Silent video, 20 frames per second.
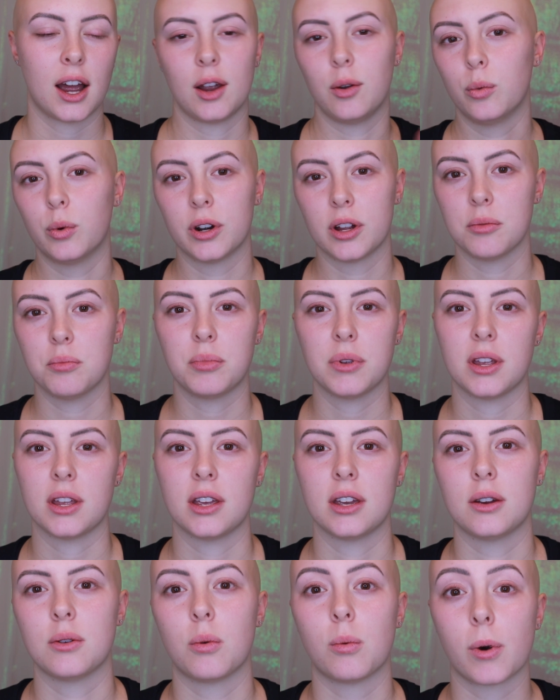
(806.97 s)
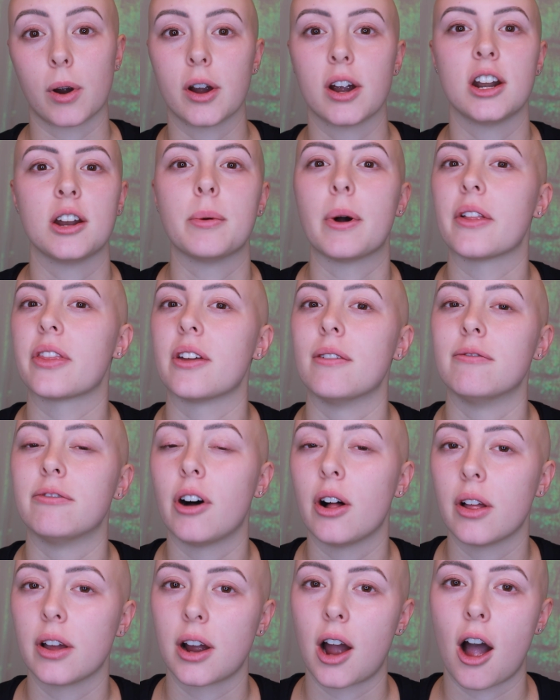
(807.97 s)
wouldn't be worried about them
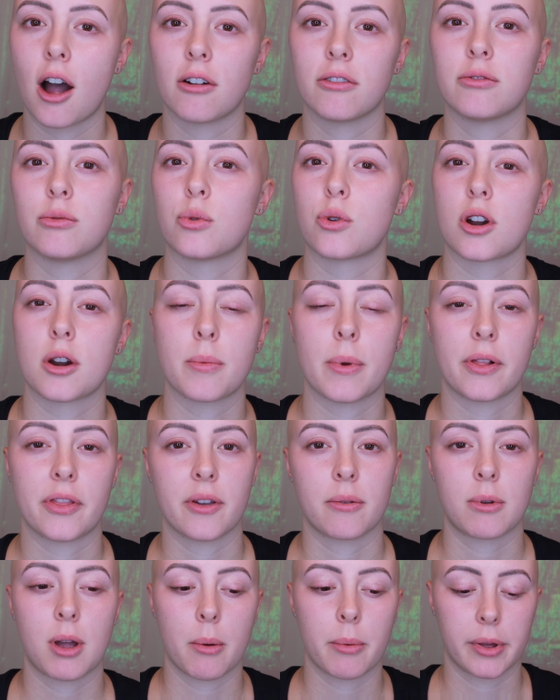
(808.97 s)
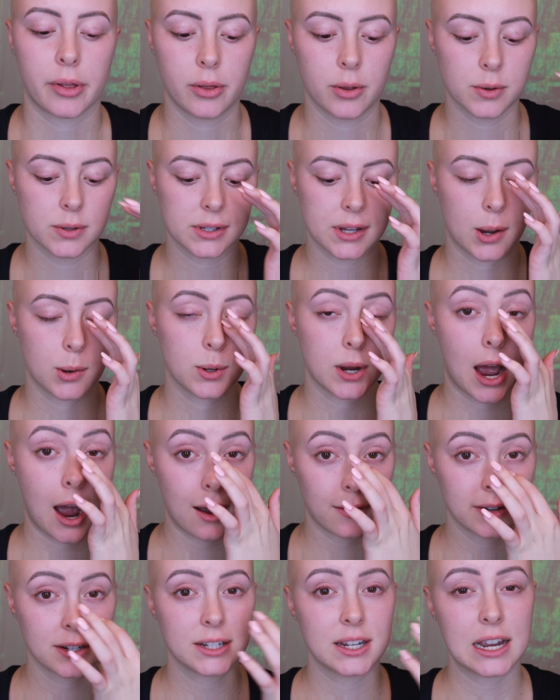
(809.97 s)
falling off, worried about them coming loose. I would
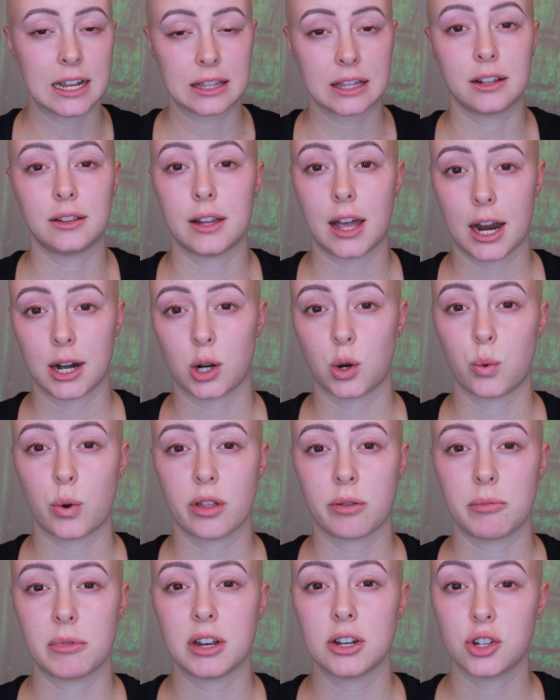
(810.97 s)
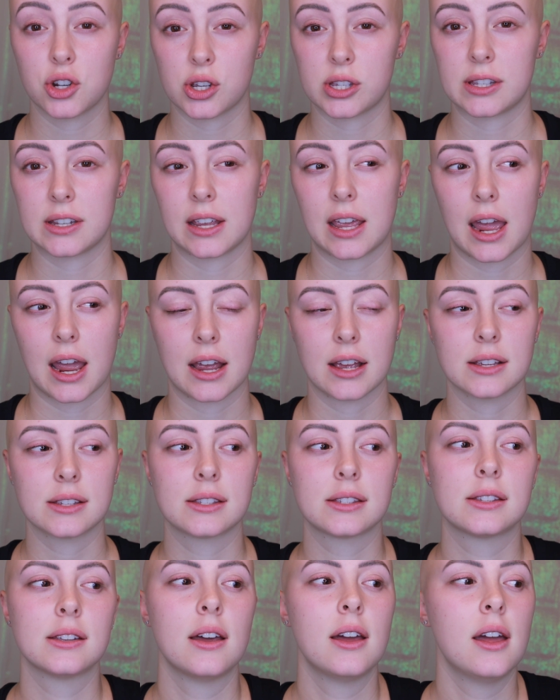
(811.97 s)
have to take the liner with me just in
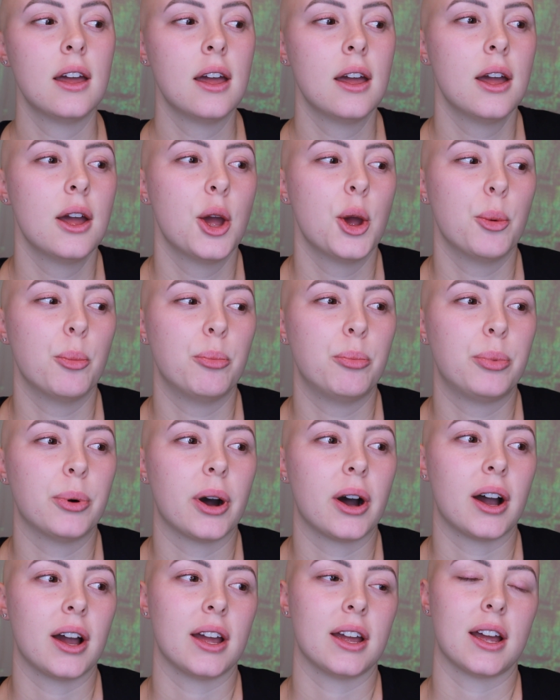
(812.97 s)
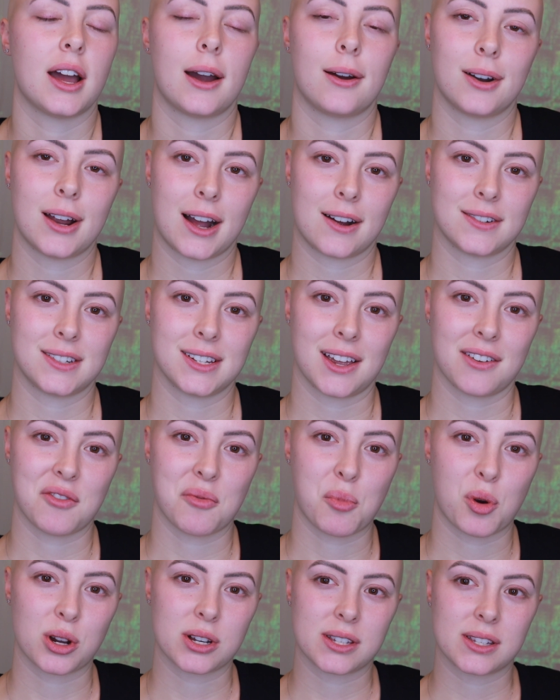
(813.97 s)
case, but I would have
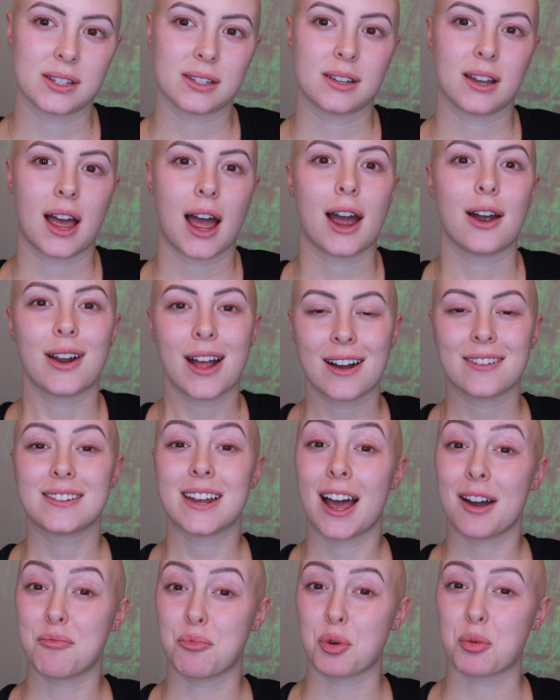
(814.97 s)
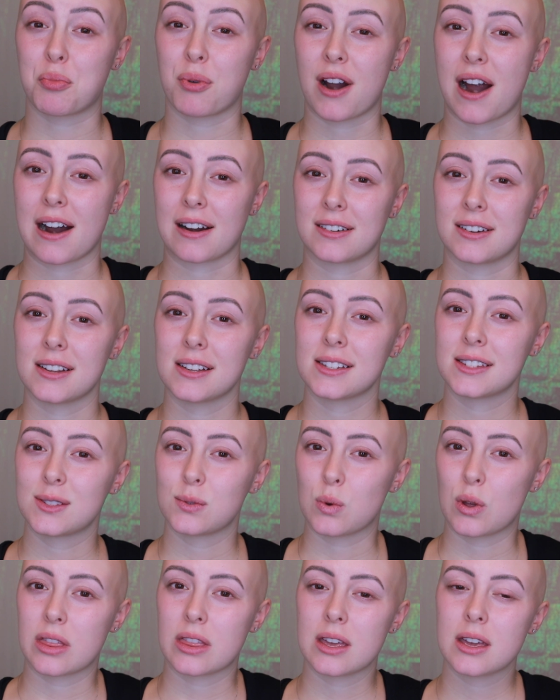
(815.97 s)
to have more practice
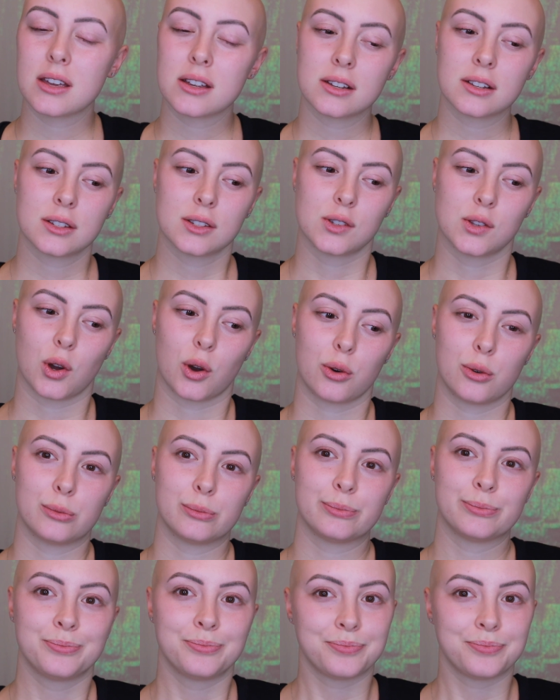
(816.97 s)
with it. So